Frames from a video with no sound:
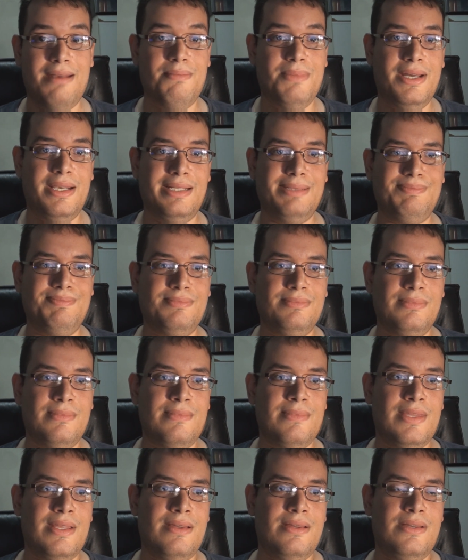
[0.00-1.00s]
of money.
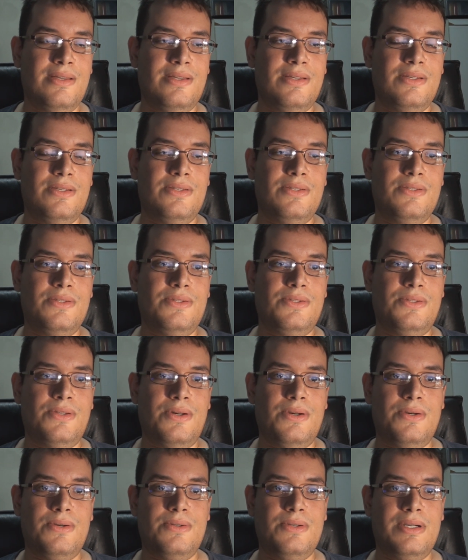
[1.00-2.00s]

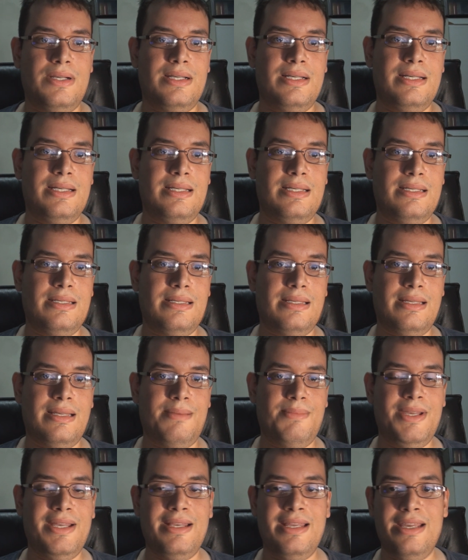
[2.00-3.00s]
So,
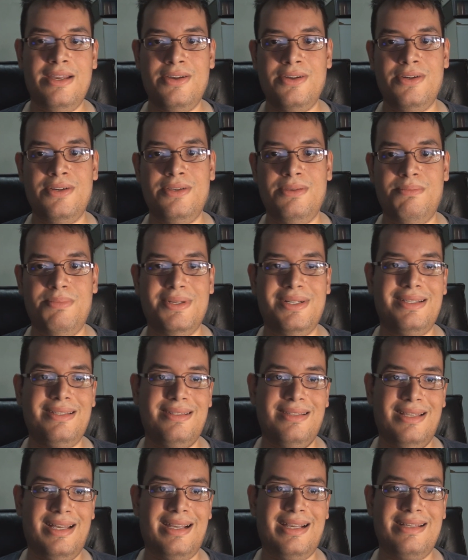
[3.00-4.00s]
I mean, he could, but
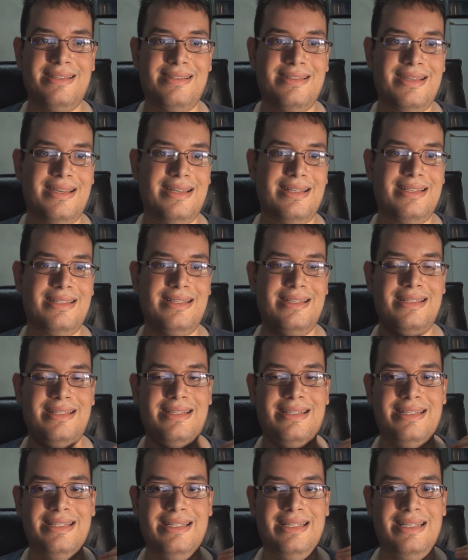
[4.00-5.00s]
like I said,
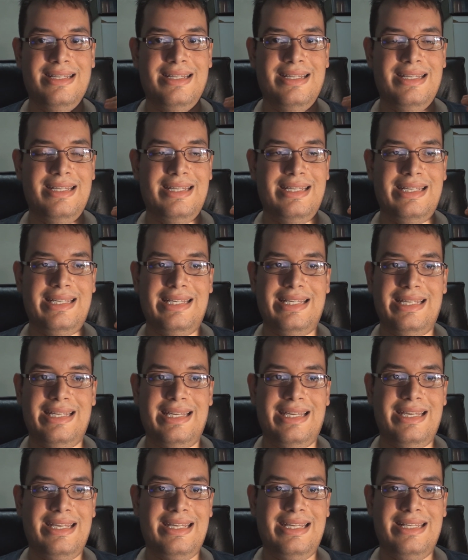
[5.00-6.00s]

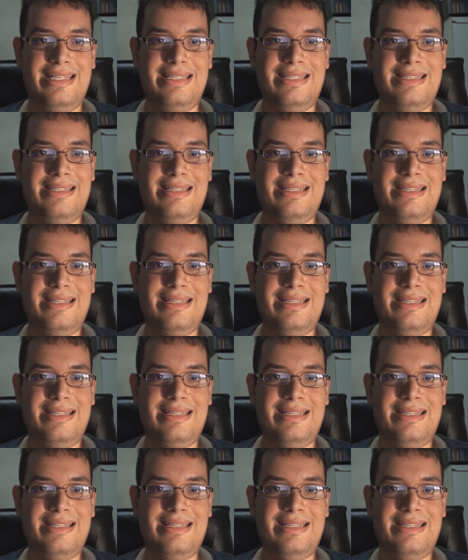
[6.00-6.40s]
it